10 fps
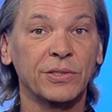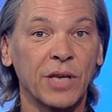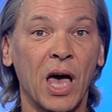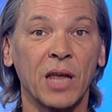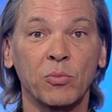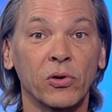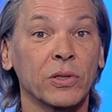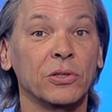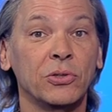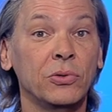signed more
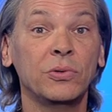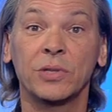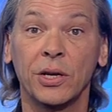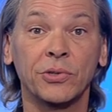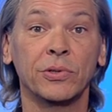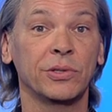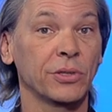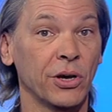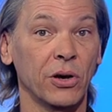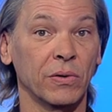than 2 centuries
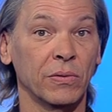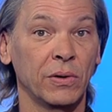ago